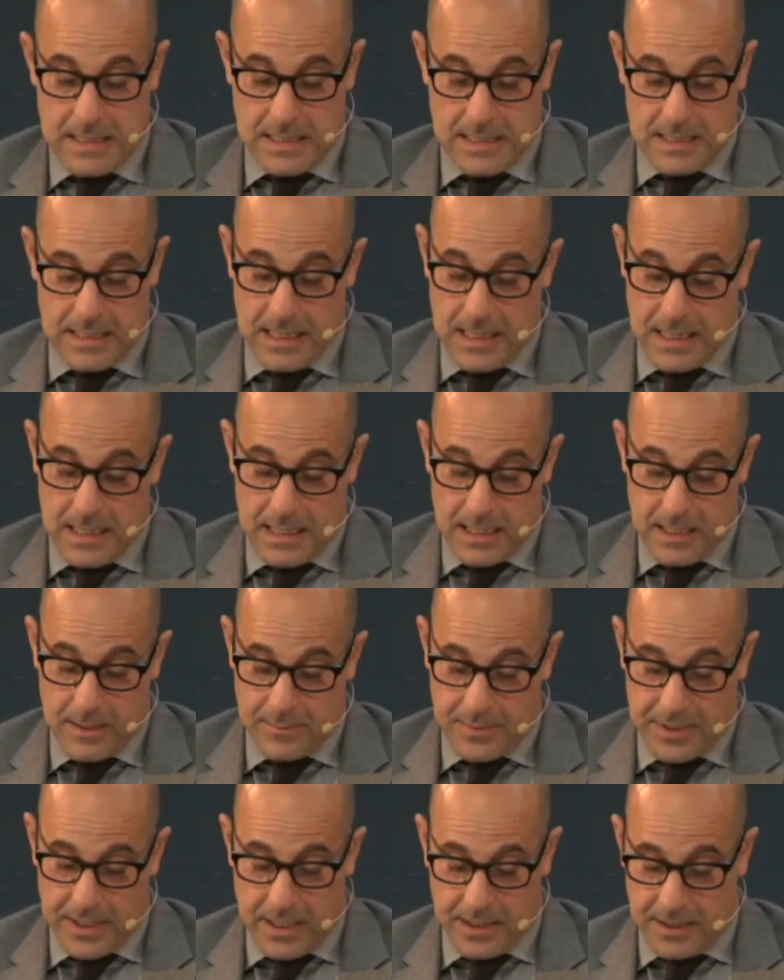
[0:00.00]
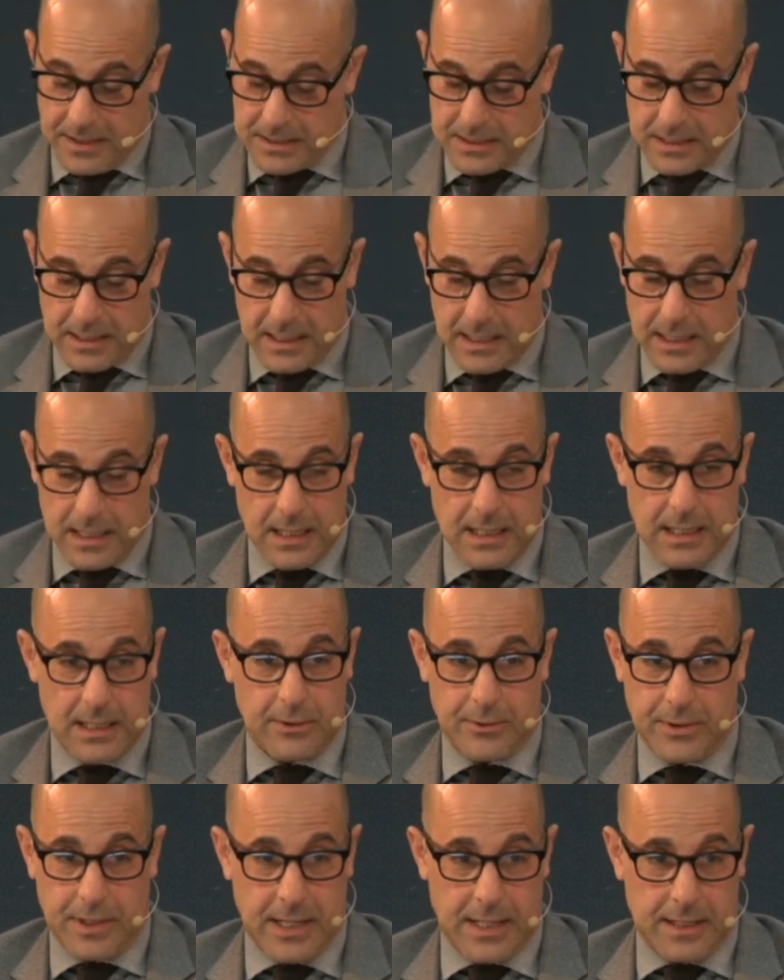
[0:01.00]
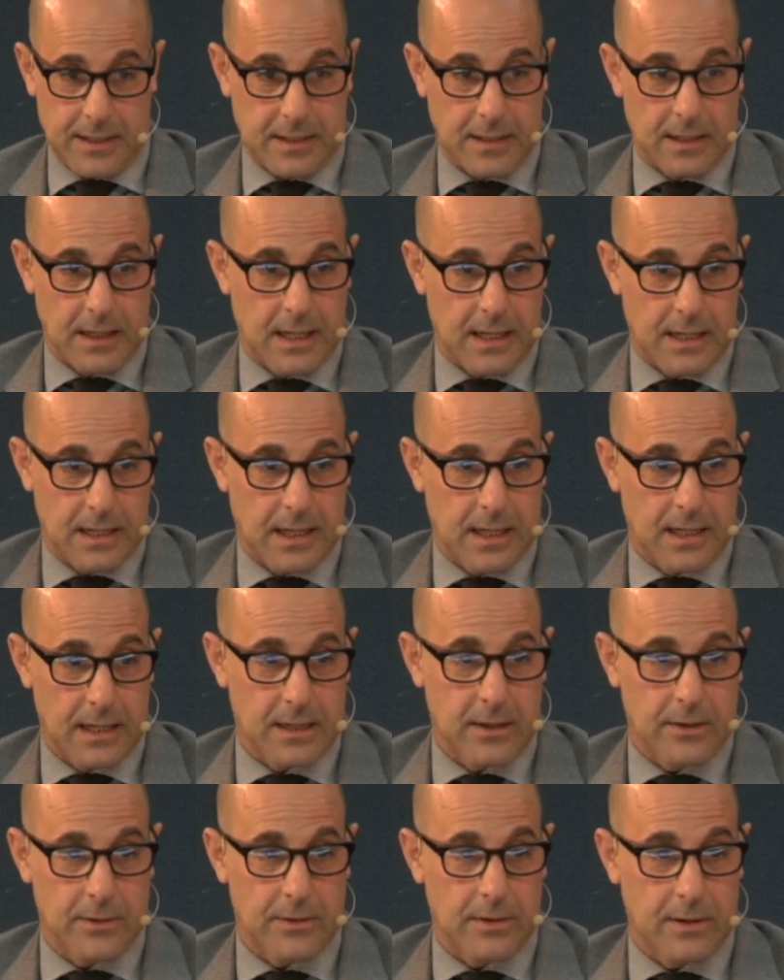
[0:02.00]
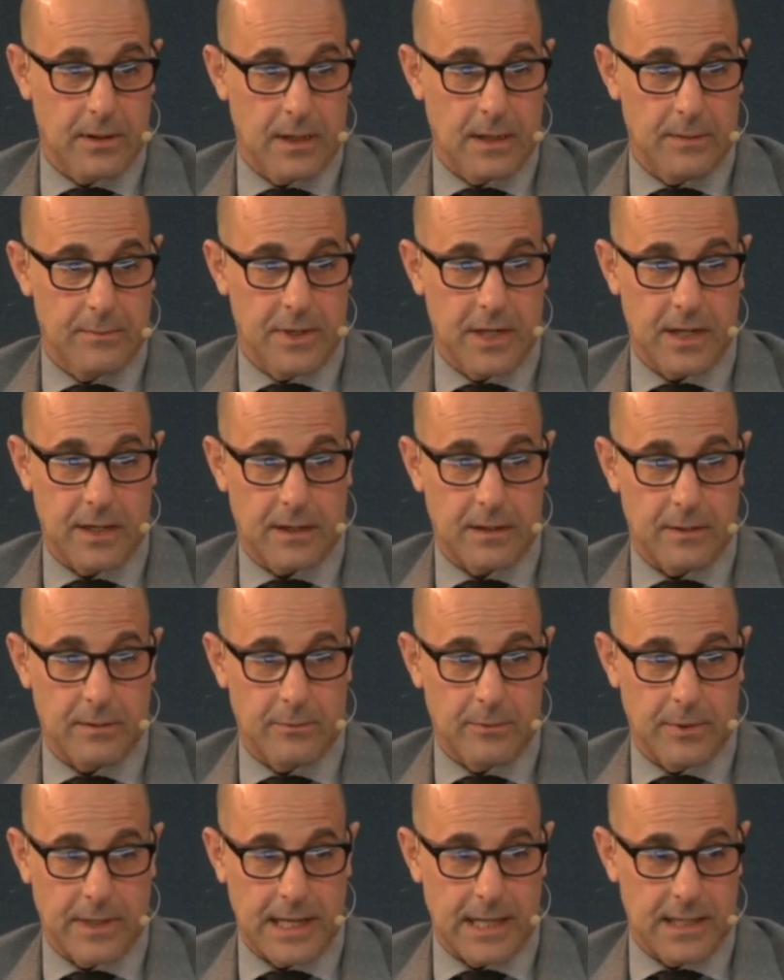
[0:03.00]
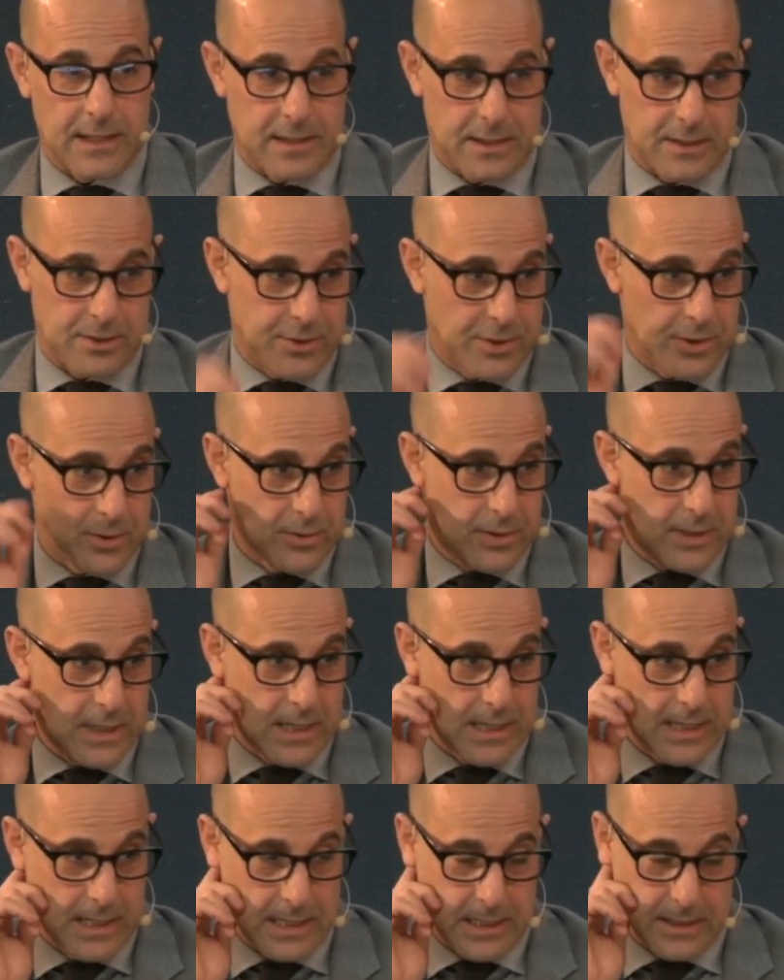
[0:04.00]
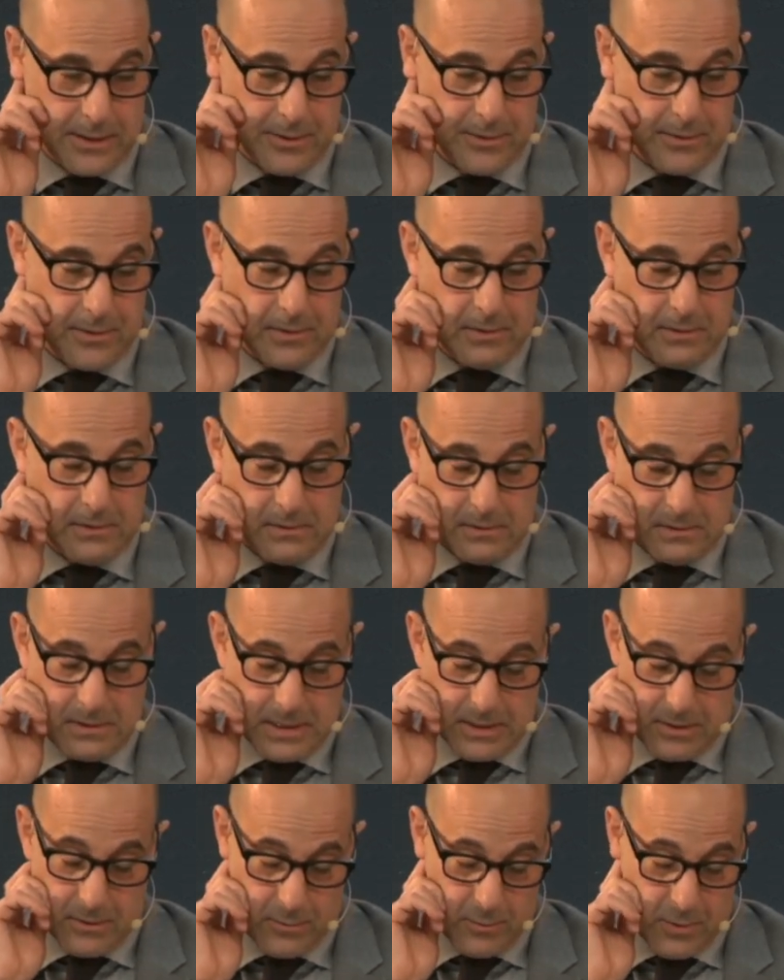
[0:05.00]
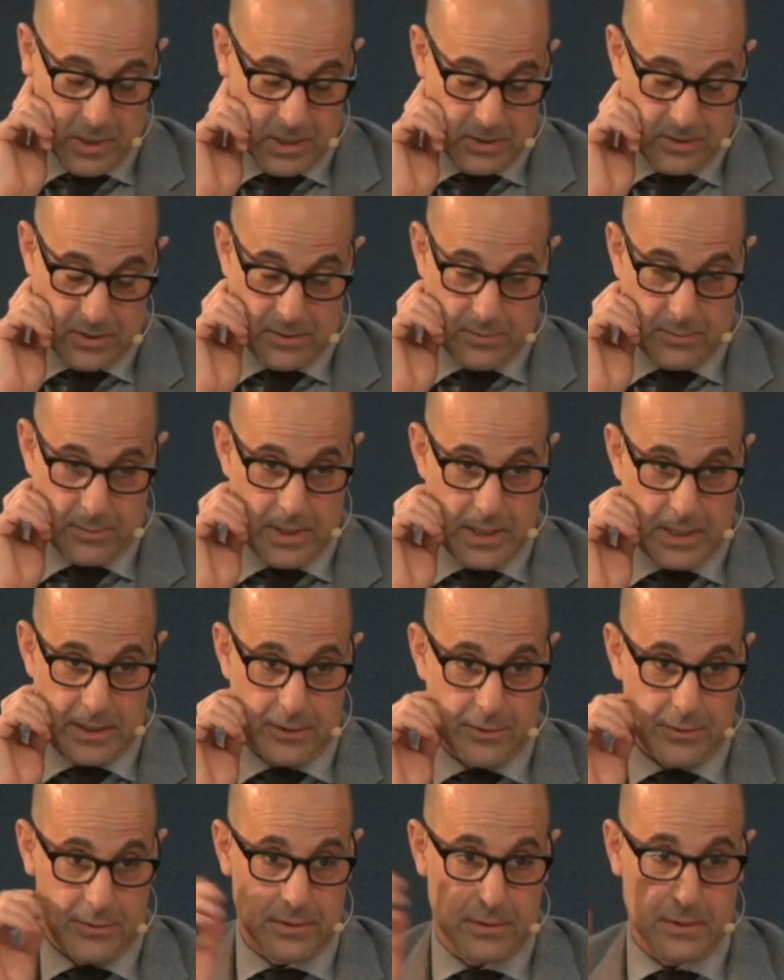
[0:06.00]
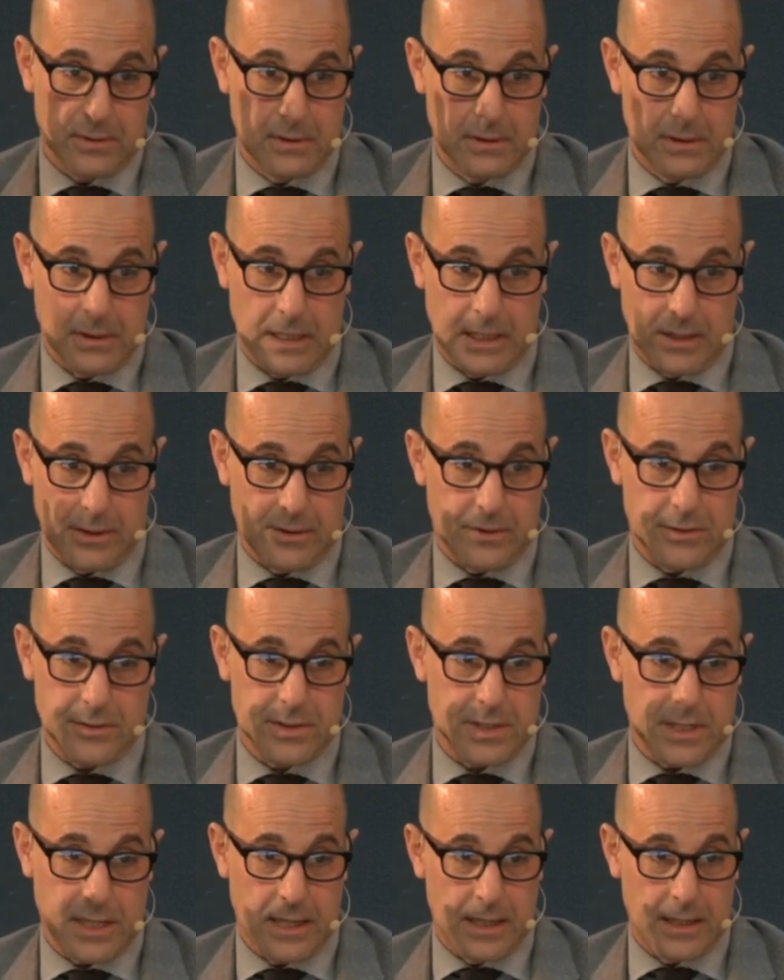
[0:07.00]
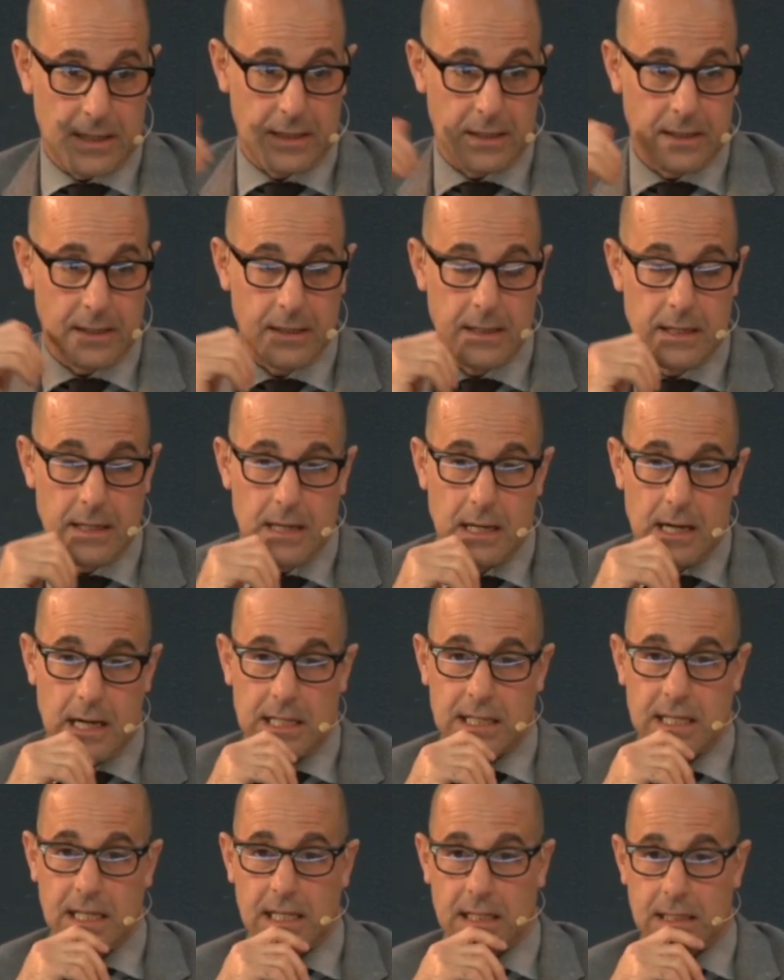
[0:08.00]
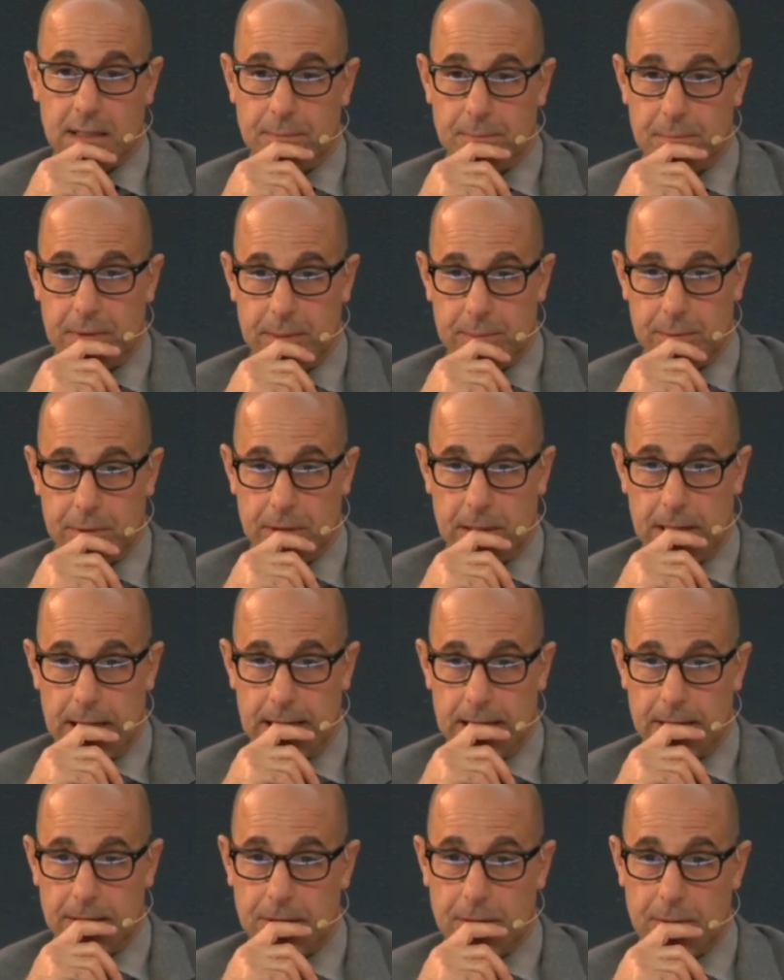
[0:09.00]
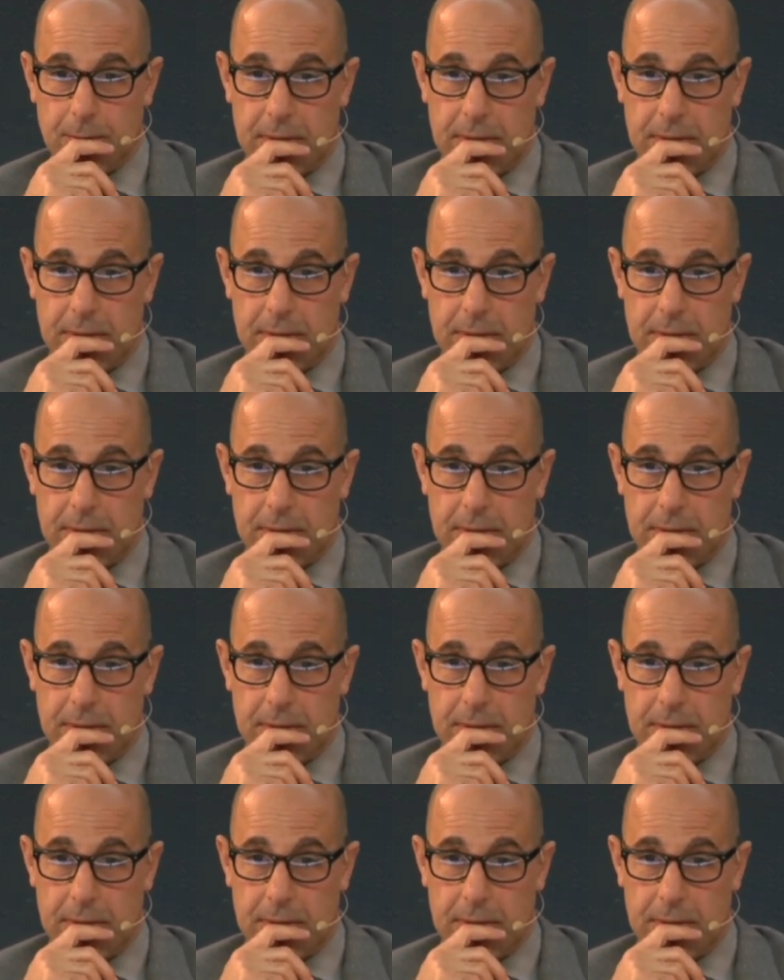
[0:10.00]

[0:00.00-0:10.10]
Yeah, I'll be honest. I, I don't get it. I, I don't. I'm not a reality show guy. I don't. I don't watch them. I don't. I don't understand it. I think that people. I don't know.